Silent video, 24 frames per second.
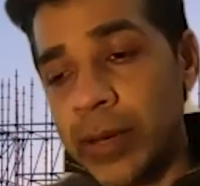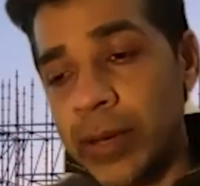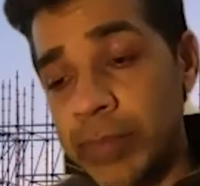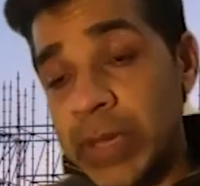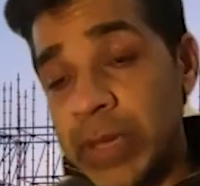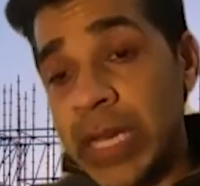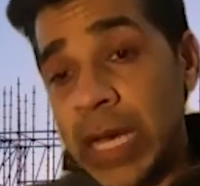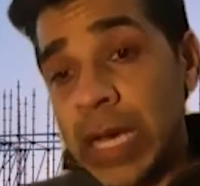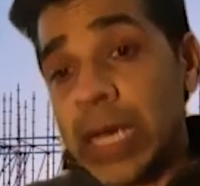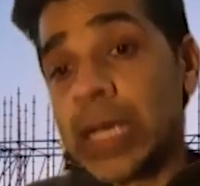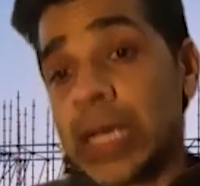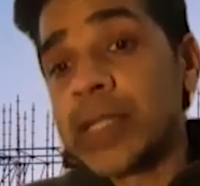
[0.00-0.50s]

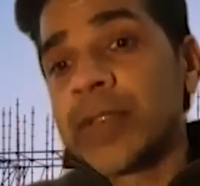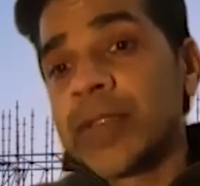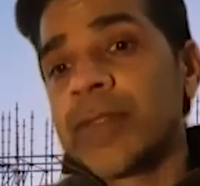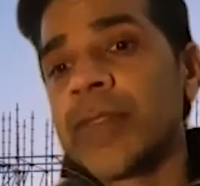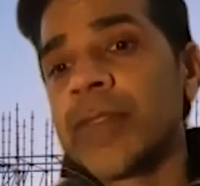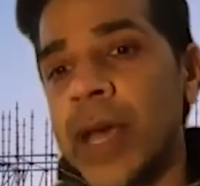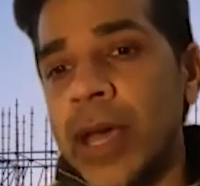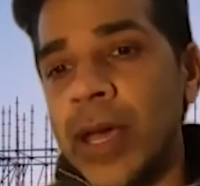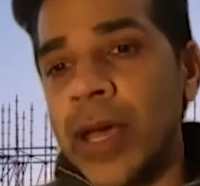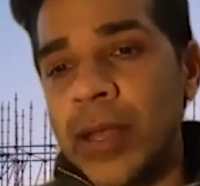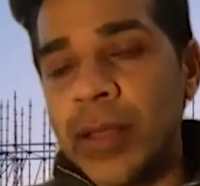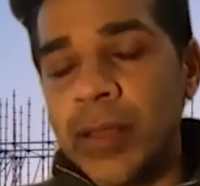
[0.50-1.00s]
Because of
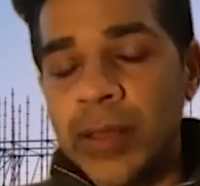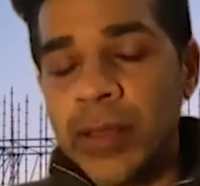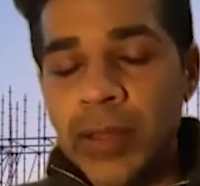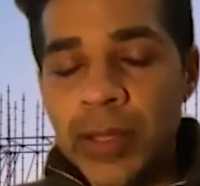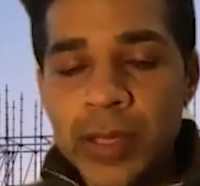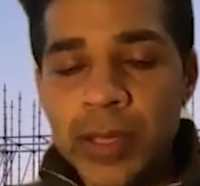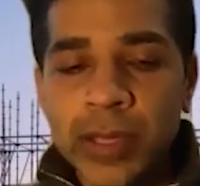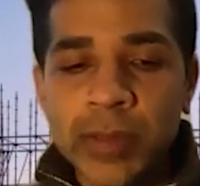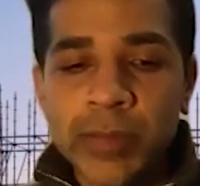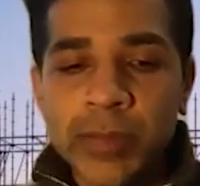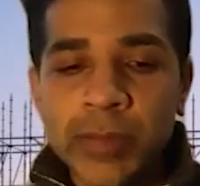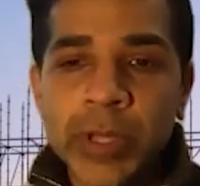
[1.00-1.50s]
that,
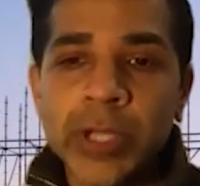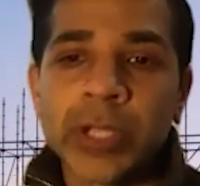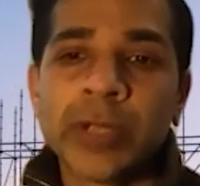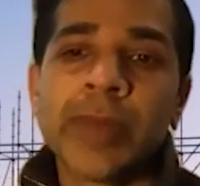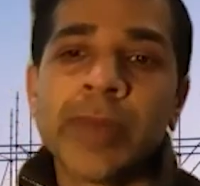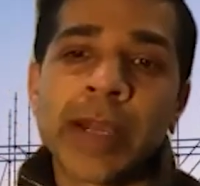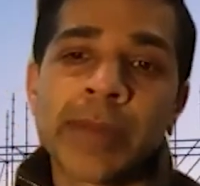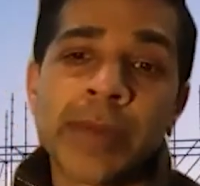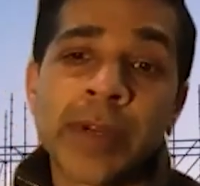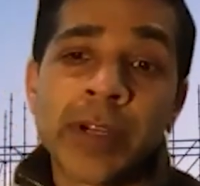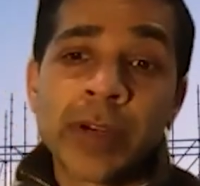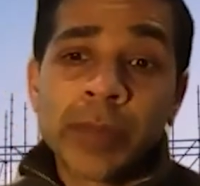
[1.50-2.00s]
the Build
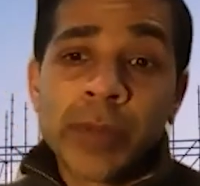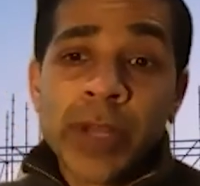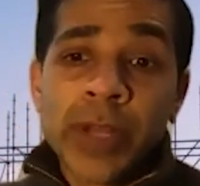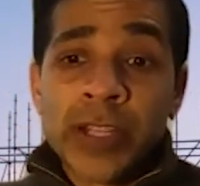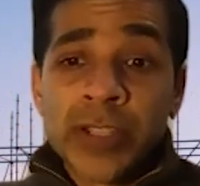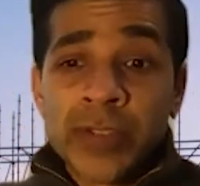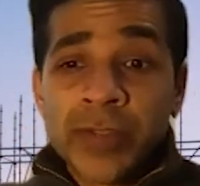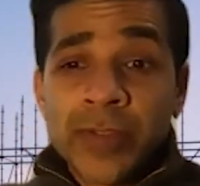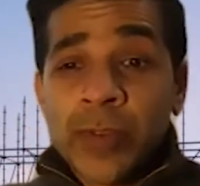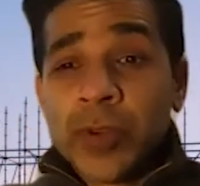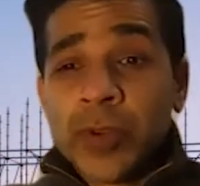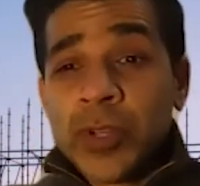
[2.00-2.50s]
Back Better plan
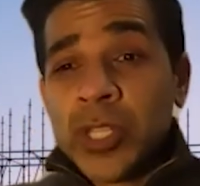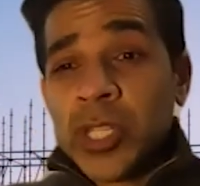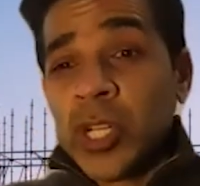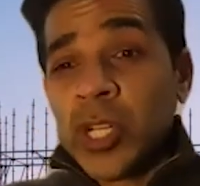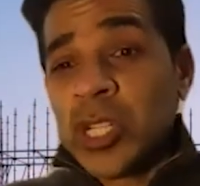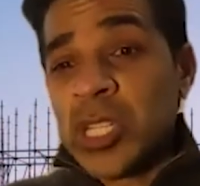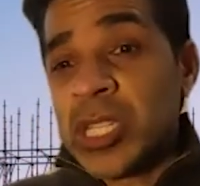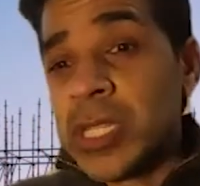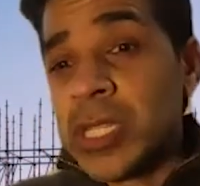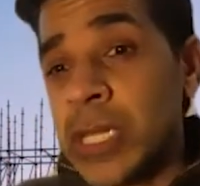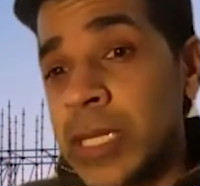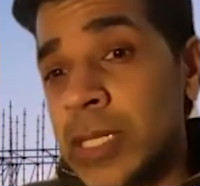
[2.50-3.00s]
is focusing
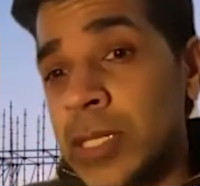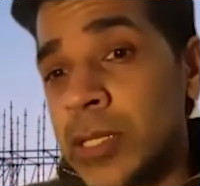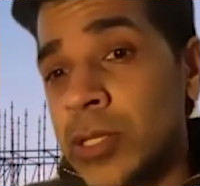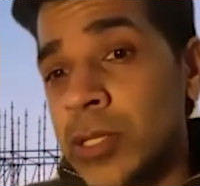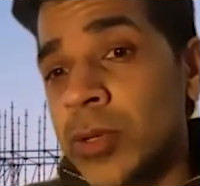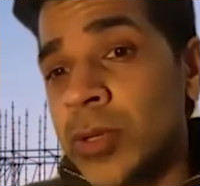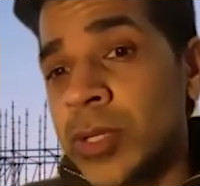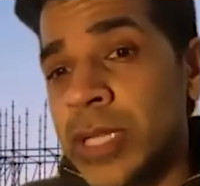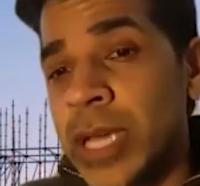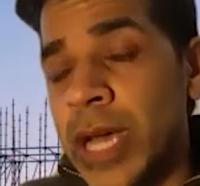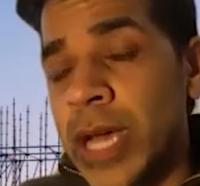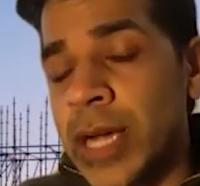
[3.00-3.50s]
on 6
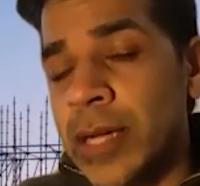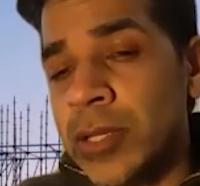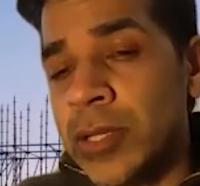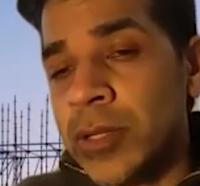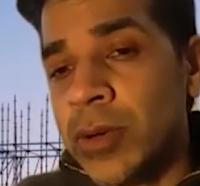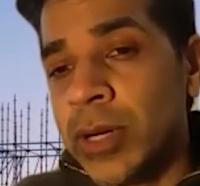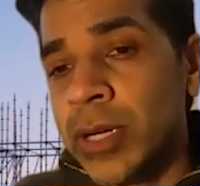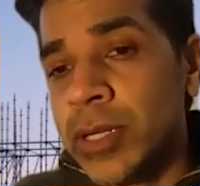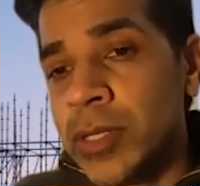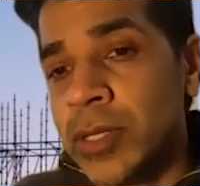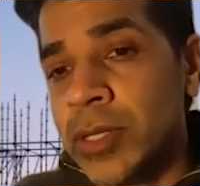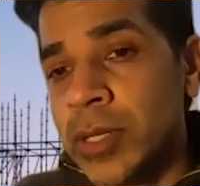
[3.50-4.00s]
new tax
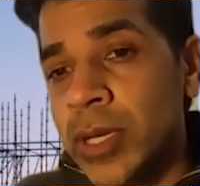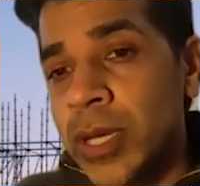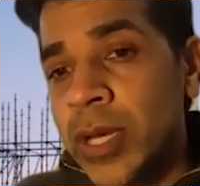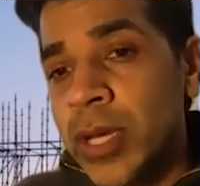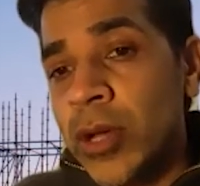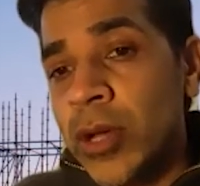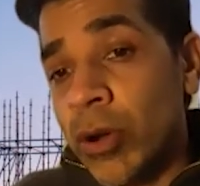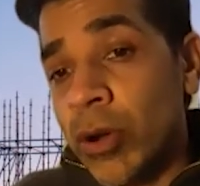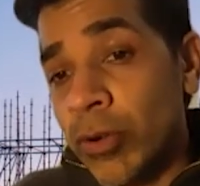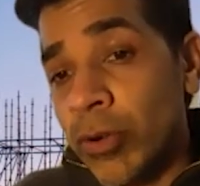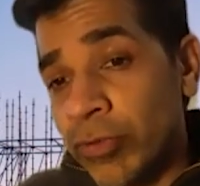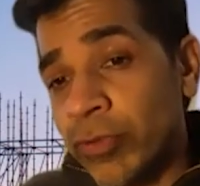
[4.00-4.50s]
credits,
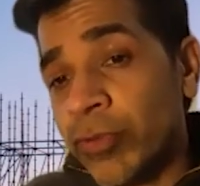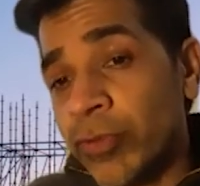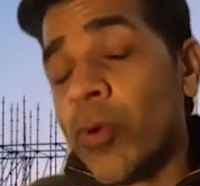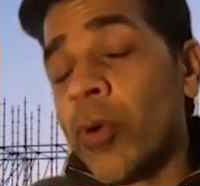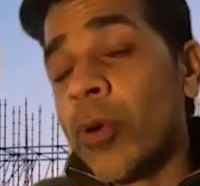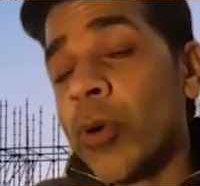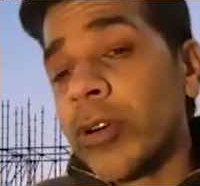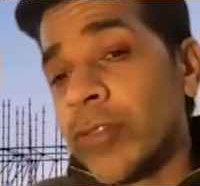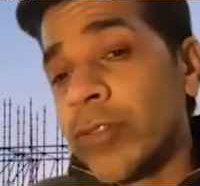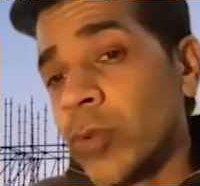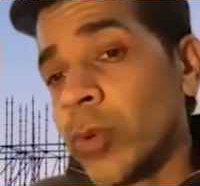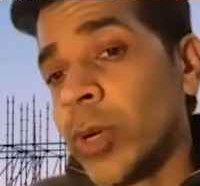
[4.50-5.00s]

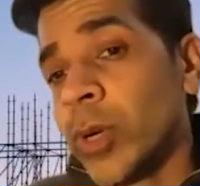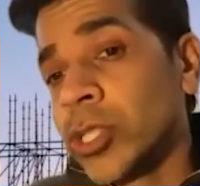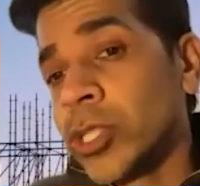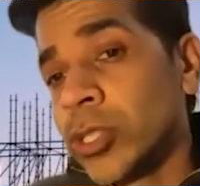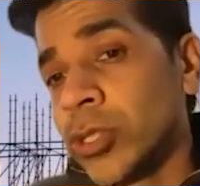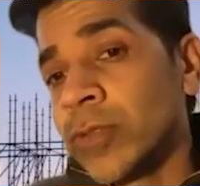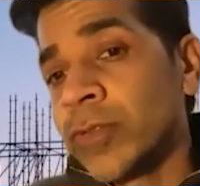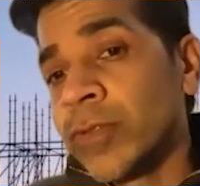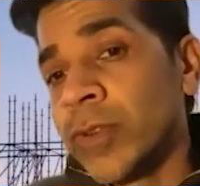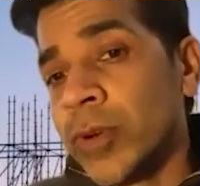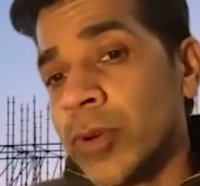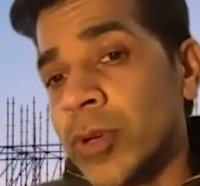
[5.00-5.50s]
4 of which
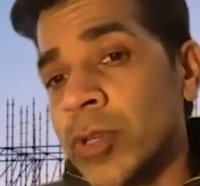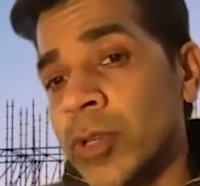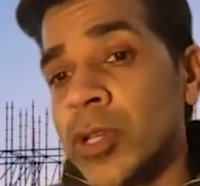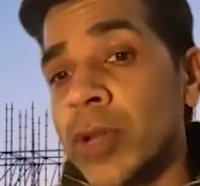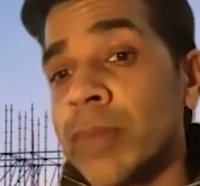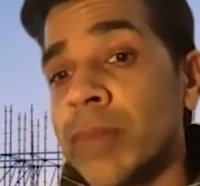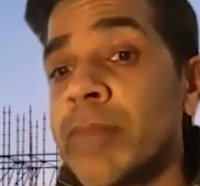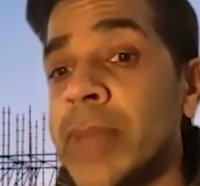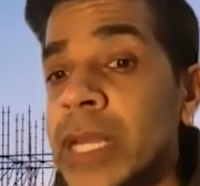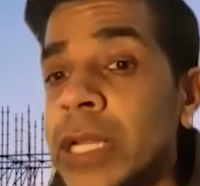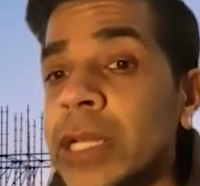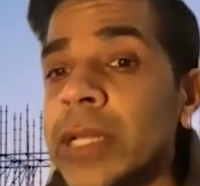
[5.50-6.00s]
are focused
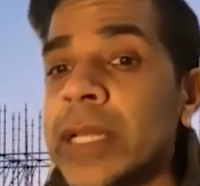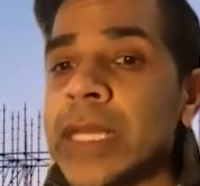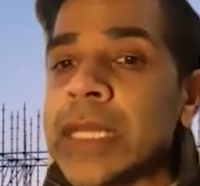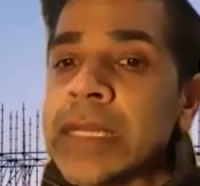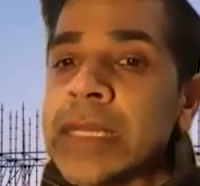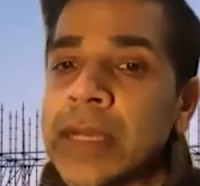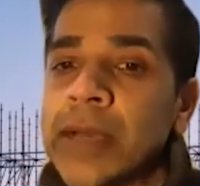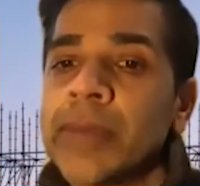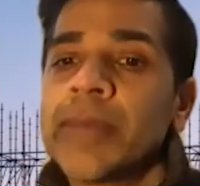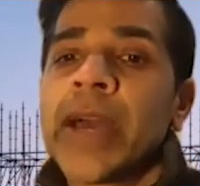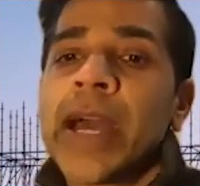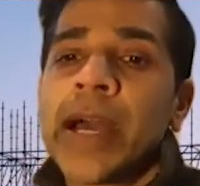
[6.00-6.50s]
on middle
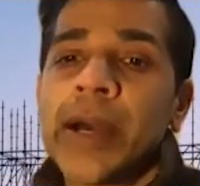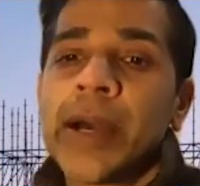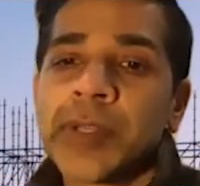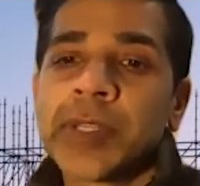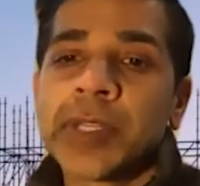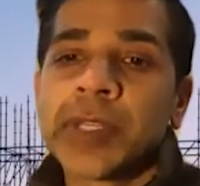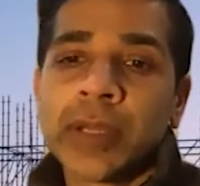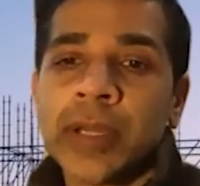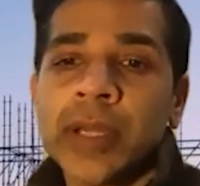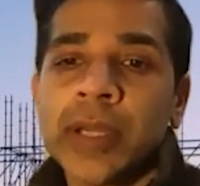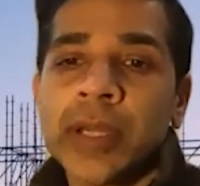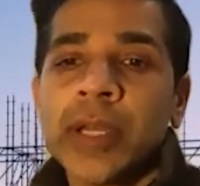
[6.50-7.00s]
income
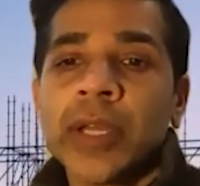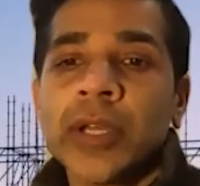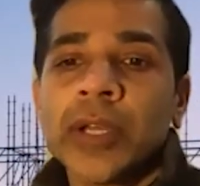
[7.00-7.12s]
housing.